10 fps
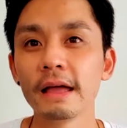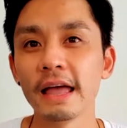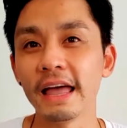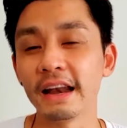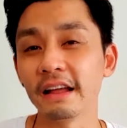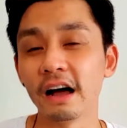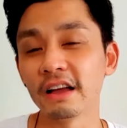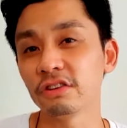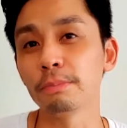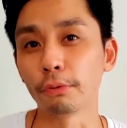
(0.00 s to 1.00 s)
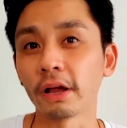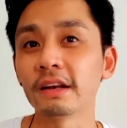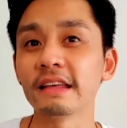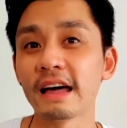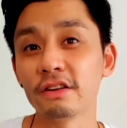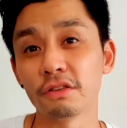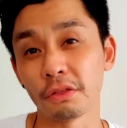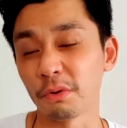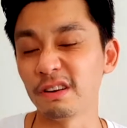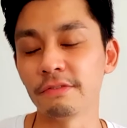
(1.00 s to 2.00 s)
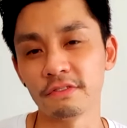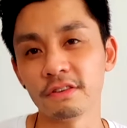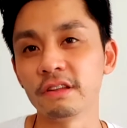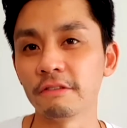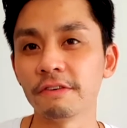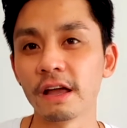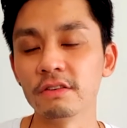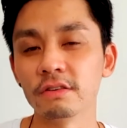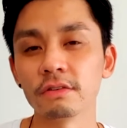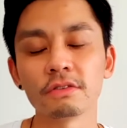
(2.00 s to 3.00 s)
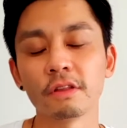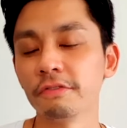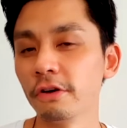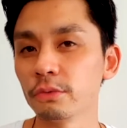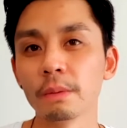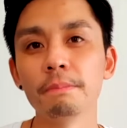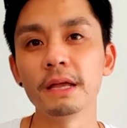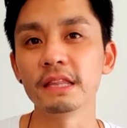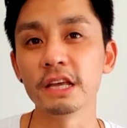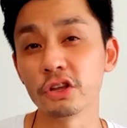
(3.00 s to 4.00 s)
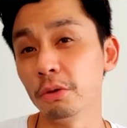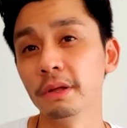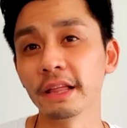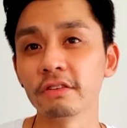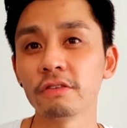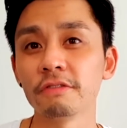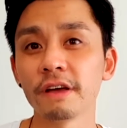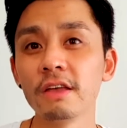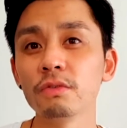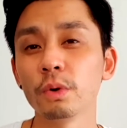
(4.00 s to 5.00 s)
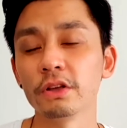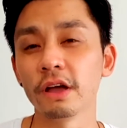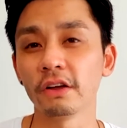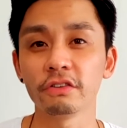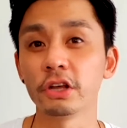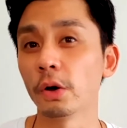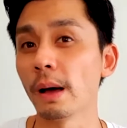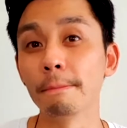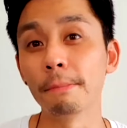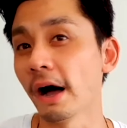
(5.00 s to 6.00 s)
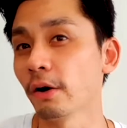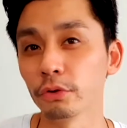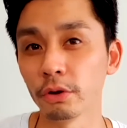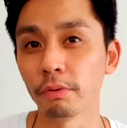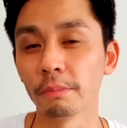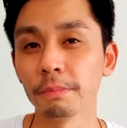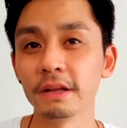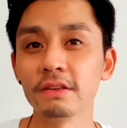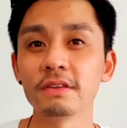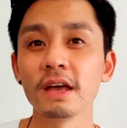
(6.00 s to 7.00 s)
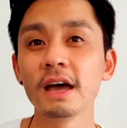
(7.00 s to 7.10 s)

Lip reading: and I actually broke it down into 3 distinct phases. So the first one being the accumulation phase, where you actually go out and buy all your properties.